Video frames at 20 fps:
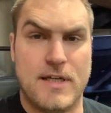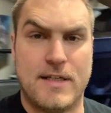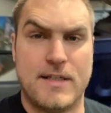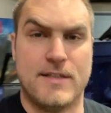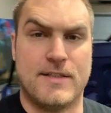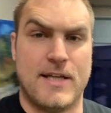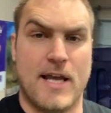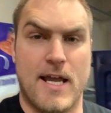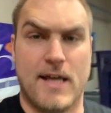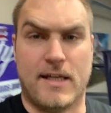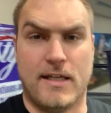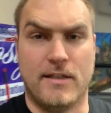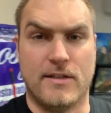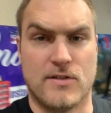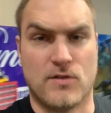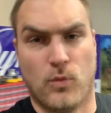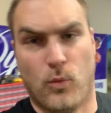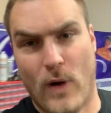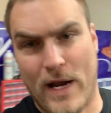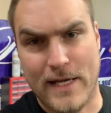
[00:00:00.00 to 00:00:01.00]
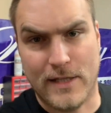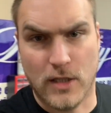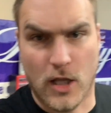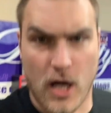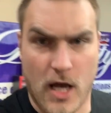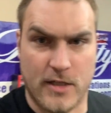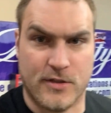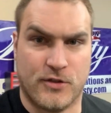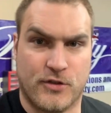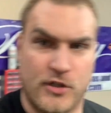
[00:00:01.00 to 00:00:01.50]
in taking this weight
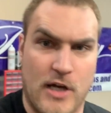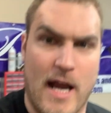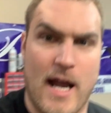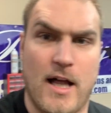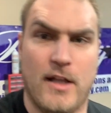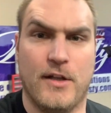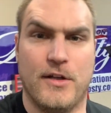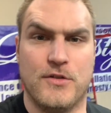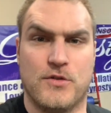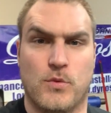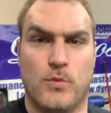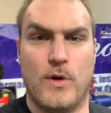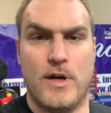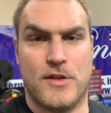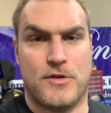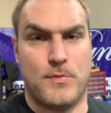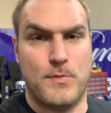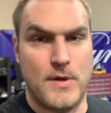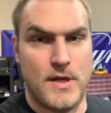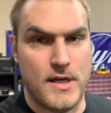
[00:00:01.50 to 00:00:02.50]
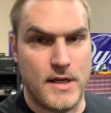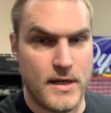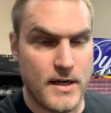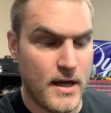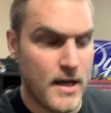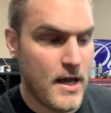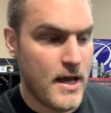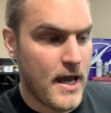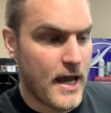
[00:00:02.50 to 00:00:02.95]
loss challenge with me?